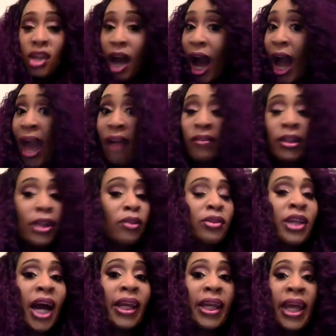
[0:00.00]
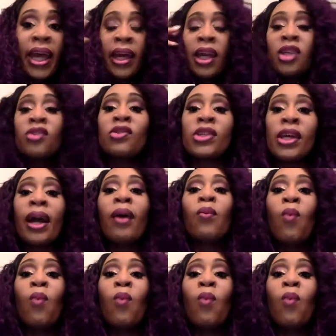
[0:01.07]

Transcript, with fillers: I have a little tiny head and you see how